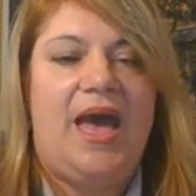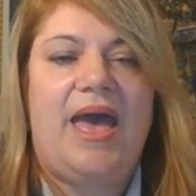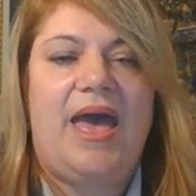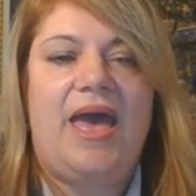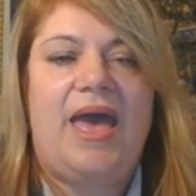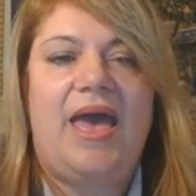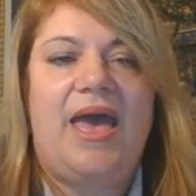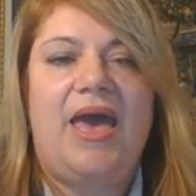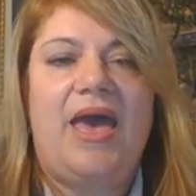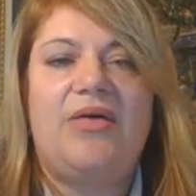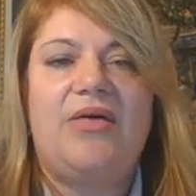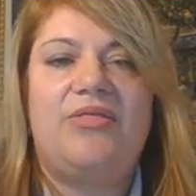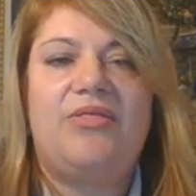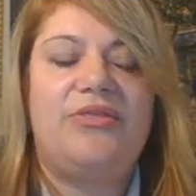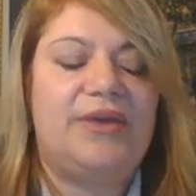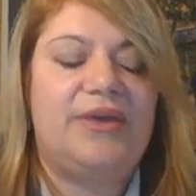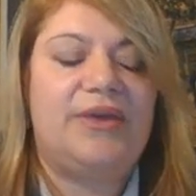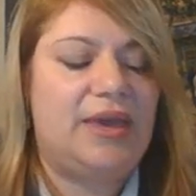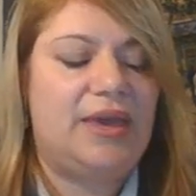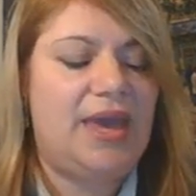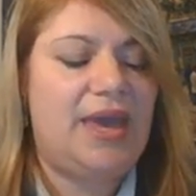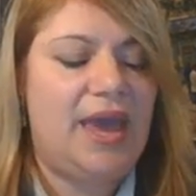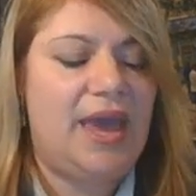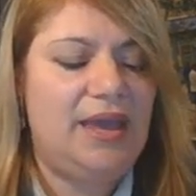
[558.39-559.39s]
The
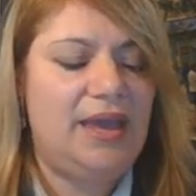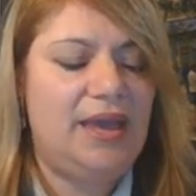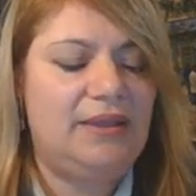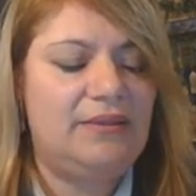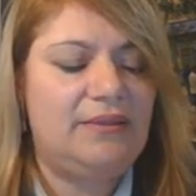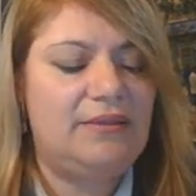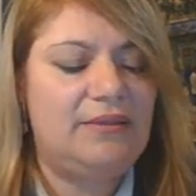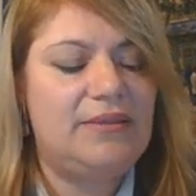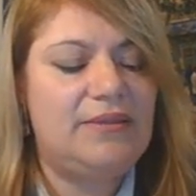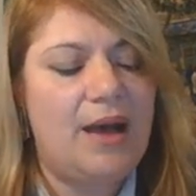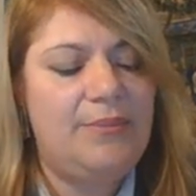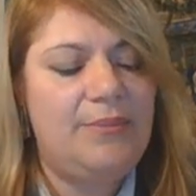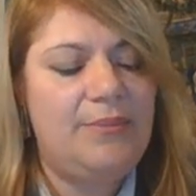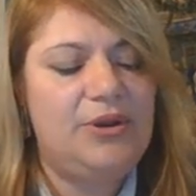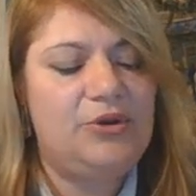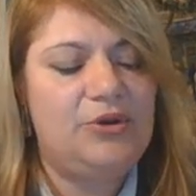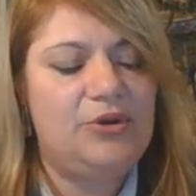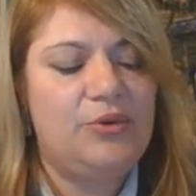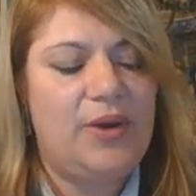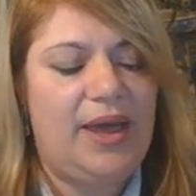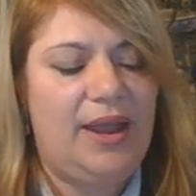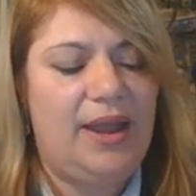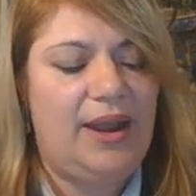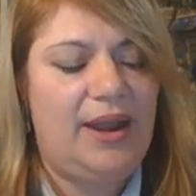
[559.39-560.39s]

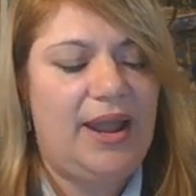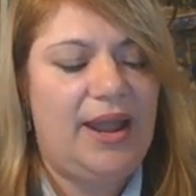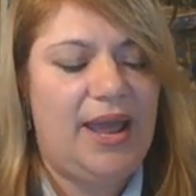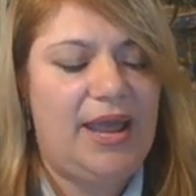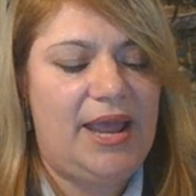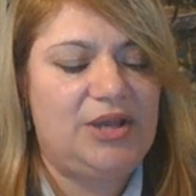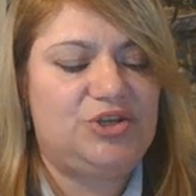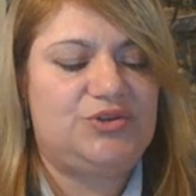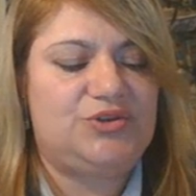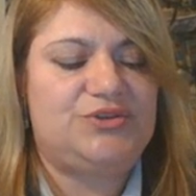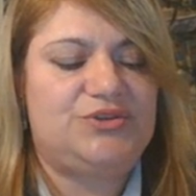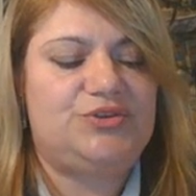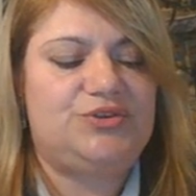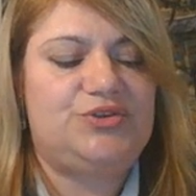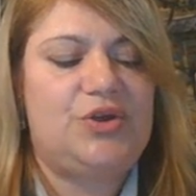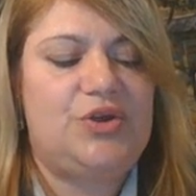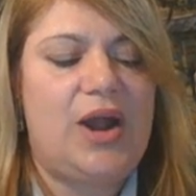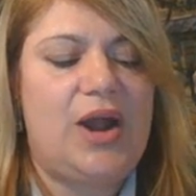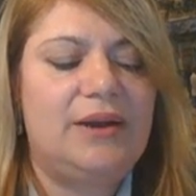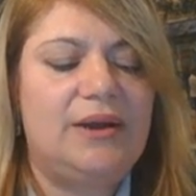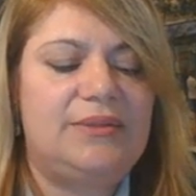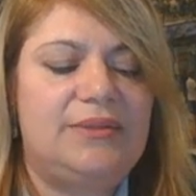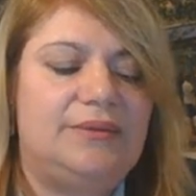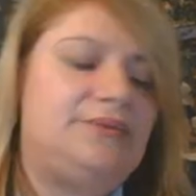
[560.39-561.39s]
KWLH
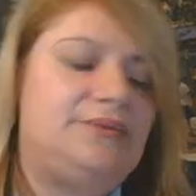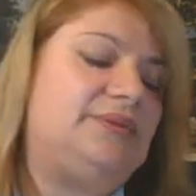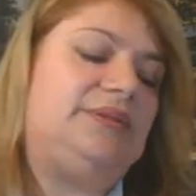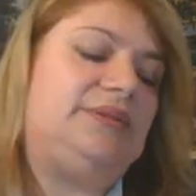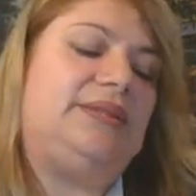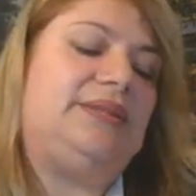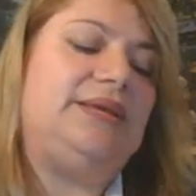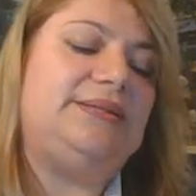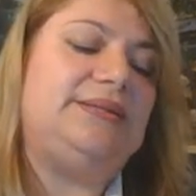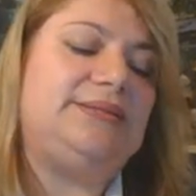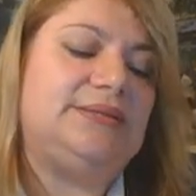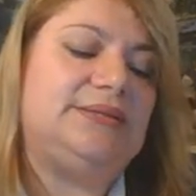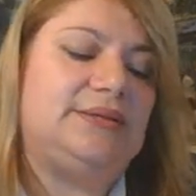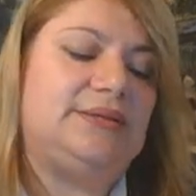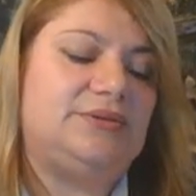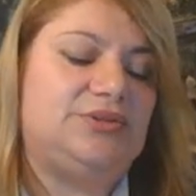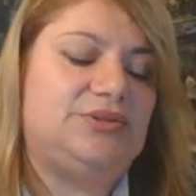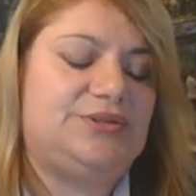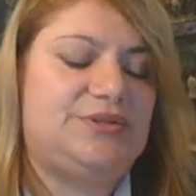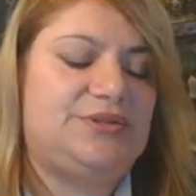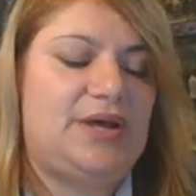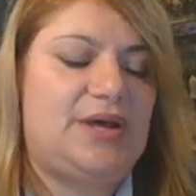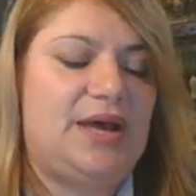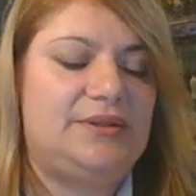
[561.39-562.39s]
structured teaching
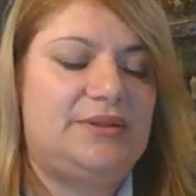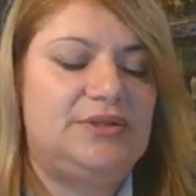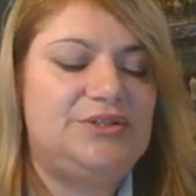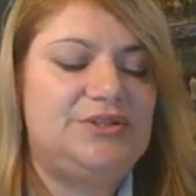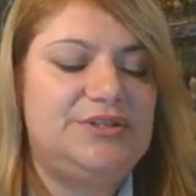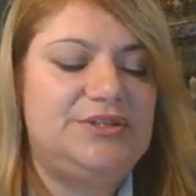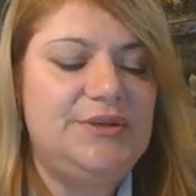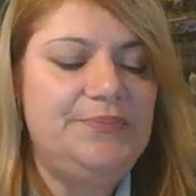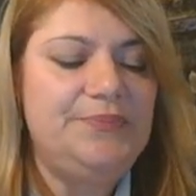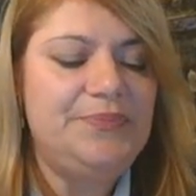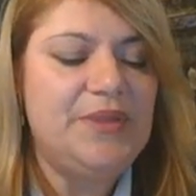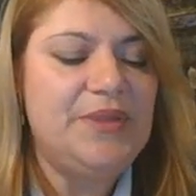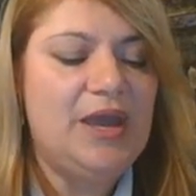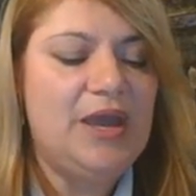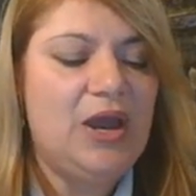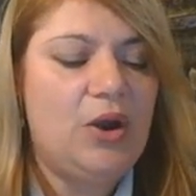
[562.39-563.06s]
strategy,